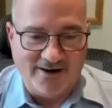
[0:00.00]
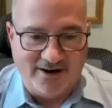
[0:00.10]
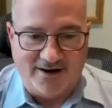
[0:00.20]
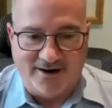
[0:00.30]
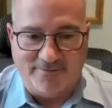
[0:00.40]

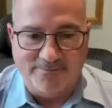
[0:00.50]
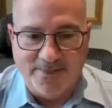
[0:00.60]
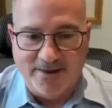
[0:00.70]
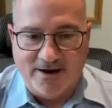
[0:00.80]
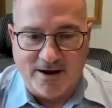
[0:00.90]
I'm
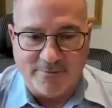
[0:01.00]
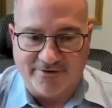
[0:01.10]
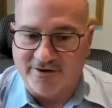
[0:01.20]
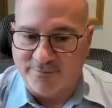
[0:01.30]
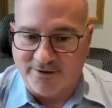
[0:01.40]
a
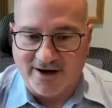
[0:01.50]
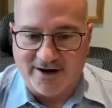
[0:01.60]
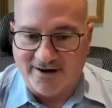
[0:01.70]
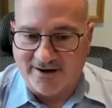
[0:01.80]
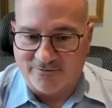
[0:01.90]

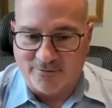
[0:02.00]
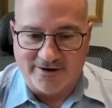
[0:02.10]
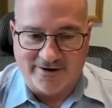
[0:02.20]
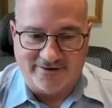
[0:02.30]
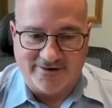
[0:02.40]
CPA, as
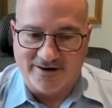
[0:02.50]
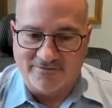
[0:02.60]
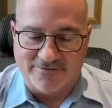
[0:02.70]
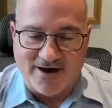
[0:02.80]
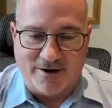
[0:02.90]
Wendy said, in
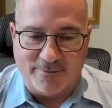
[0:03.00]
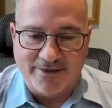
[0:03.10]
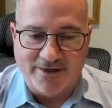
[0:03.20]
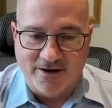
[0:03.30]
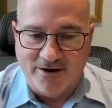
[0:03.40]

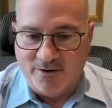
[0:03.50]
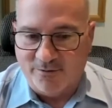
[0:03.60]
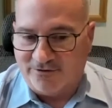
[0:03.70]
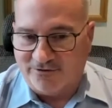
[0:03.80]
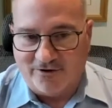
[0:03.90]
Falmouth. We
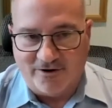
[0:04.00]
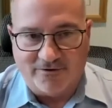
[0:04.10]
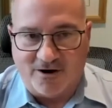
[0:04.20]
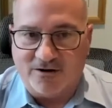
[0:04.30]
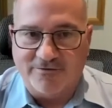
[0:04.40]
serve
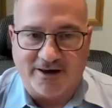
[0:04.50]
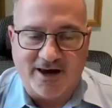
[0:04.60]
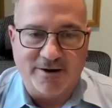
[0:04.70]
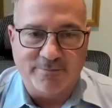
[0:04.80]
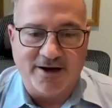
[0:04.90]
all of the
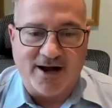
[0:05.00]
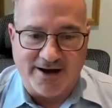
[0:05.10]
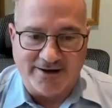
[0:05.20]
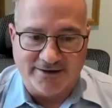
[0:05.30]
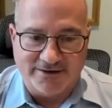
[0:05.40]
Cape and
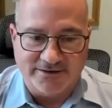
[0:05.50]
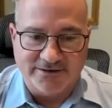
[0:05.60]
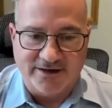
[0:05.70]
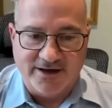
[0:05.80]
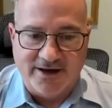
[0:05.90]

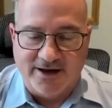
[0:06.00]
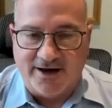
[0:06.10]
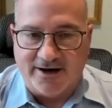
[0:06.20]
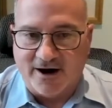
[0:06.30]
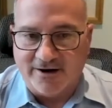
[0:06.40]
Islands.
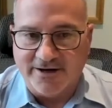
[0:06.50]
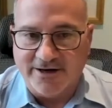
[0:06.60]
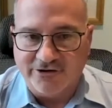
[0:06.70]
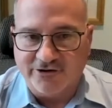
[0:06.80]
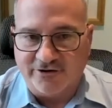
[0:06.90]
And our
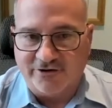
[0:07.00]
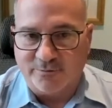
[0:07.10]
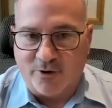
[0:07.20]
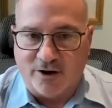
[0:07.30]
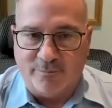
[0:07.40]
niche is
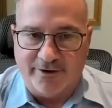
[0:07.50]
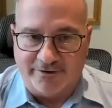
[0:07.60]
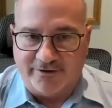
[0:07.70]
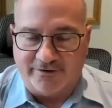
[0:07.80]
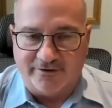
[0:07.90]
small
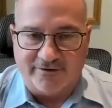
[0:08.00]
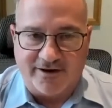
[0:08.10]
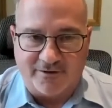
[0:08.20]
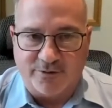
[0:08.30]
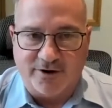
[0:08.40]
businesses.
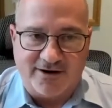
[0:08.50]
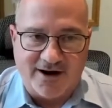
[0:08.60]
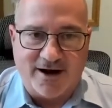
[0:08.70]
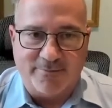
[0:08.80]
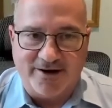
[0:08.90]
That's
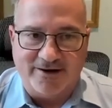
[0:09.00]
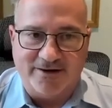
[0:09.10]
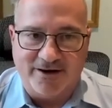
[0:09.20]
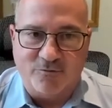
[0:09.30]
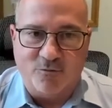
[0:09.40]

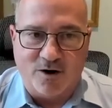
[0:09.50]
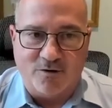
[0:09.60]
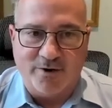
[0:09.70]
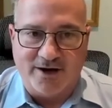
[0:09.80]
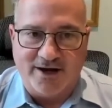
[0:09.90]
predominantly
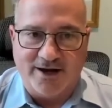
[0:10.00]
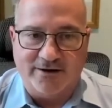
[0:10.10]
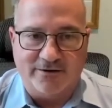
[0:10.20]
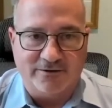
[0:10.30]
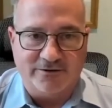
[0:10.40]
what we
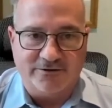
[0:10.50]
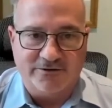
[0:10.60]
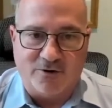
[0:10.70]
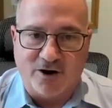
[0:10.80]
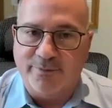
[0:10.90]
handle is
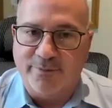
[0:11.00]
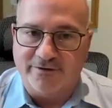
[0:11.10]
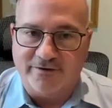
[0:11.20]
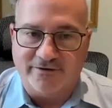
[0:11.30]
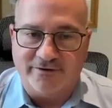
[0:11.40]
small
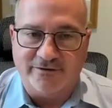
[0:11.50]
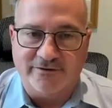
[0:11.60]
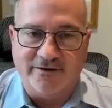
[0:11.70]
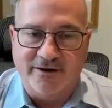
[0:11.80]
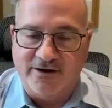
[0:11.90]

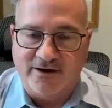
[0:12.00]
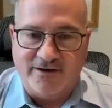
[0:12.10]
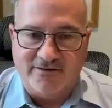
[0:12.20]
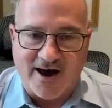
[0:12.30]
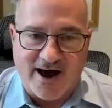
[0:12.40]
businesses,
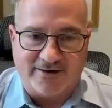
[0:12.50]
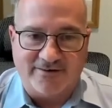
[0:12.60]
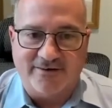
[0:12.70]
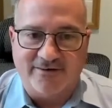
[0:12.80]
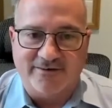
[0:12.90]

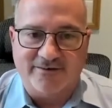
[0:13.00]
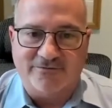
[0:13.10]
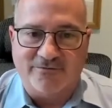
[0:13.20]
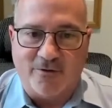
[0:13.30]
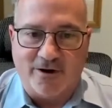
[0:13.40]
taxes
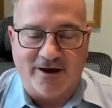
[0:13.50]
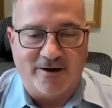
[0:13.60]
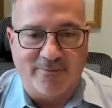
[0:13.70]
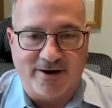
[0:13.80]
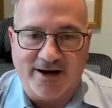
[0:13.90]
for
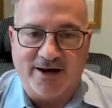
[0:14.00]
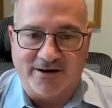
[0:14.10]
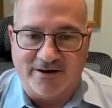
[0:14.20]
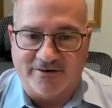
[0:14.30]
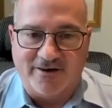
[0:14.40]
them,
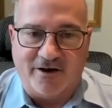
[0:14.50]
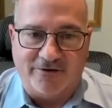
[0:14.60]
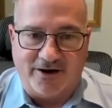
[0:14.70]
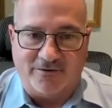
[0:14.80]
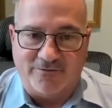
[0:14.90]
and
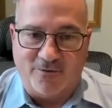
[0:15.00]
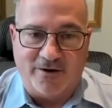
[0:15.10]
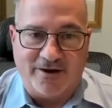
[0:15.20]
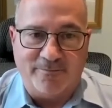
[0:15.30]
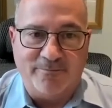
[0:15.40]
consulting
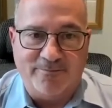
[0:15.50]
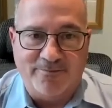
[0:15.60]
for them.